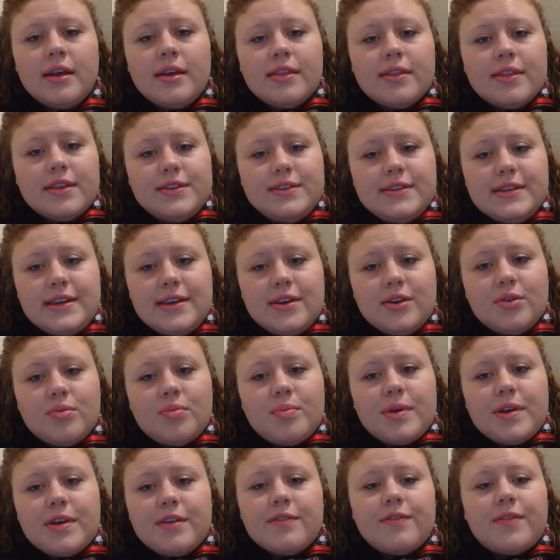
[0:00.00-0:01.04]
The
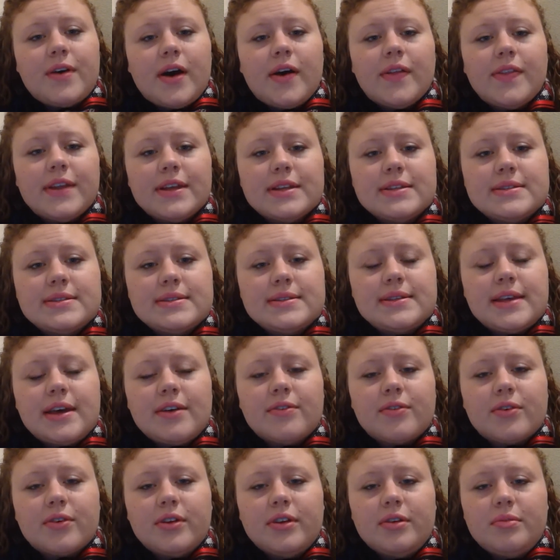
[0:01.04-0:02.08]
DOB found that
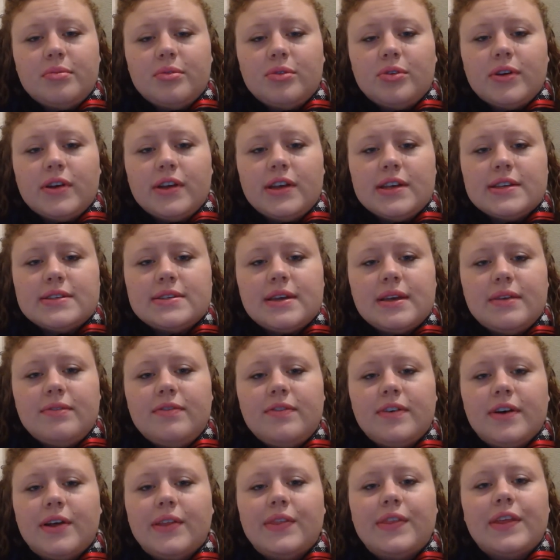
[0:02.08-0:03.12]
several employees had
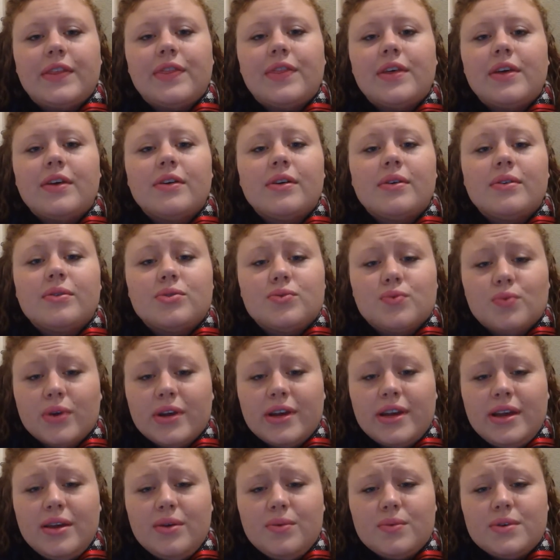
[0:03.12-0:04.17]
felt that the
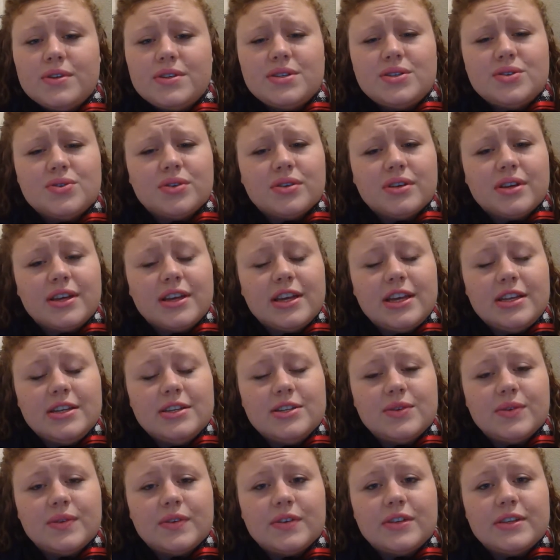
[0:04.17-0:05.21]
rig was drilling
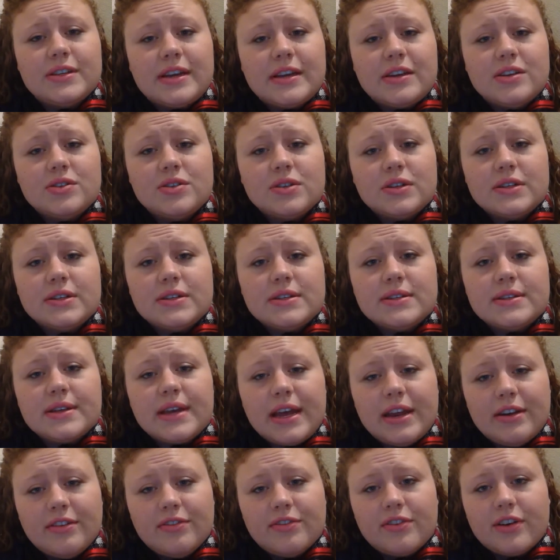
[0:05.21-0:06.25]
into a dangerous
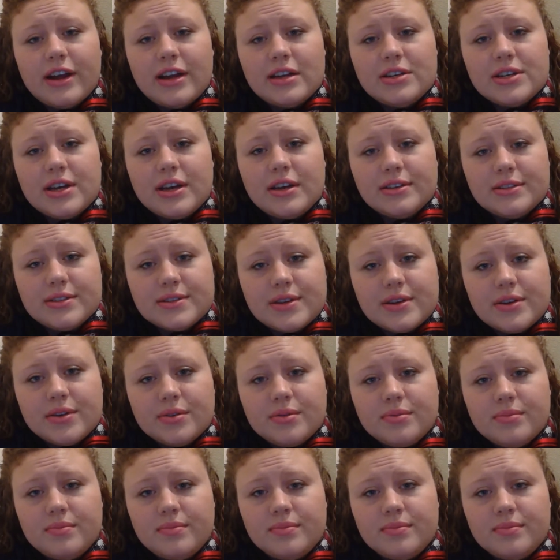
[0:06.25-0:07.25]
and fragile zone.